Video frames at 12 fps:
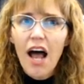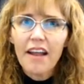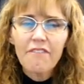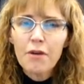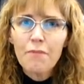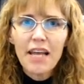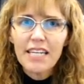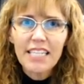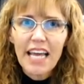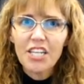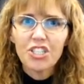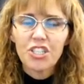every
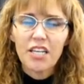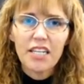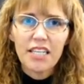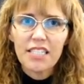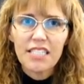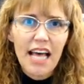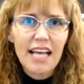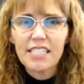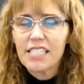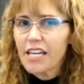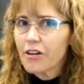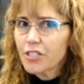meditation is that
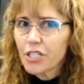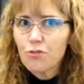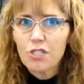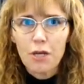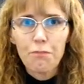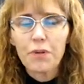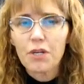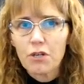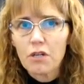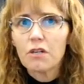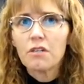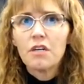
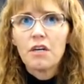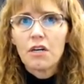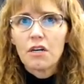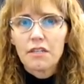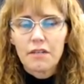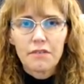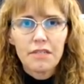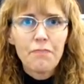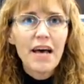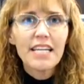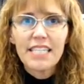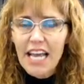stereotypical
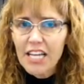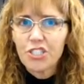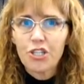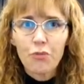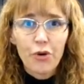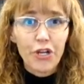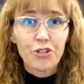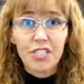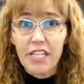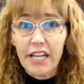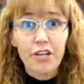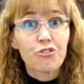meditation where you're
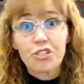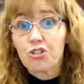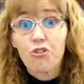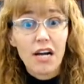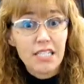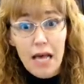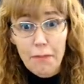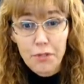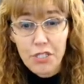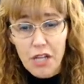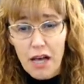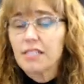sitting crisscross
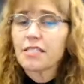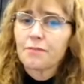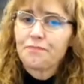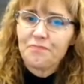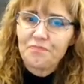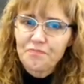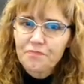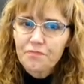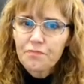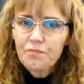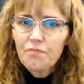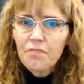applesauce.
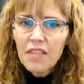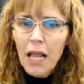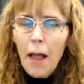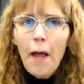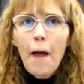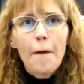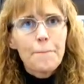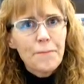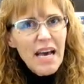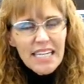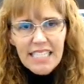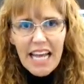
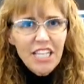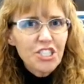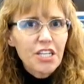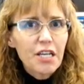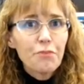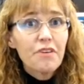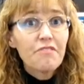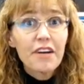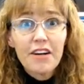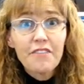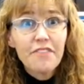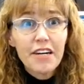Meditation can be
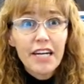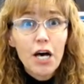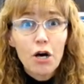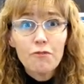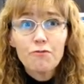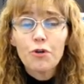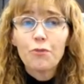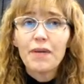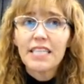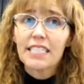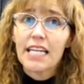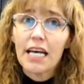very, very helpful
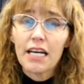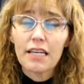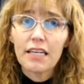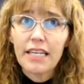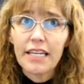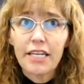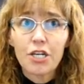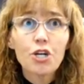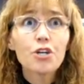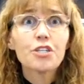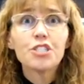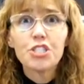because it
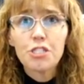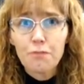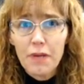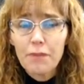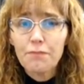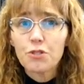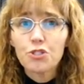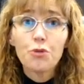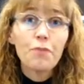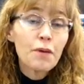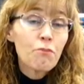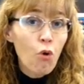encourages people to
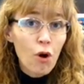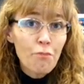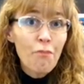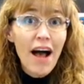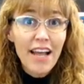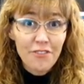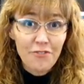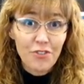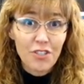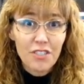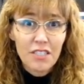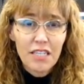be more
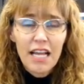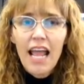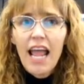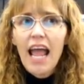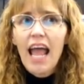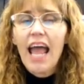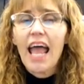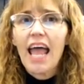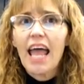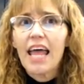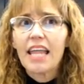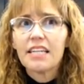mindful
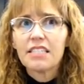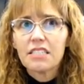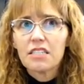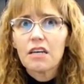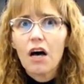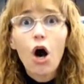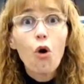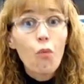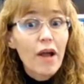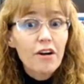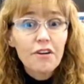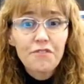and
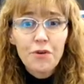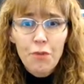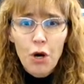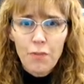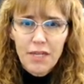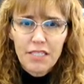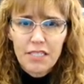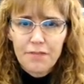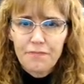aware of the moment.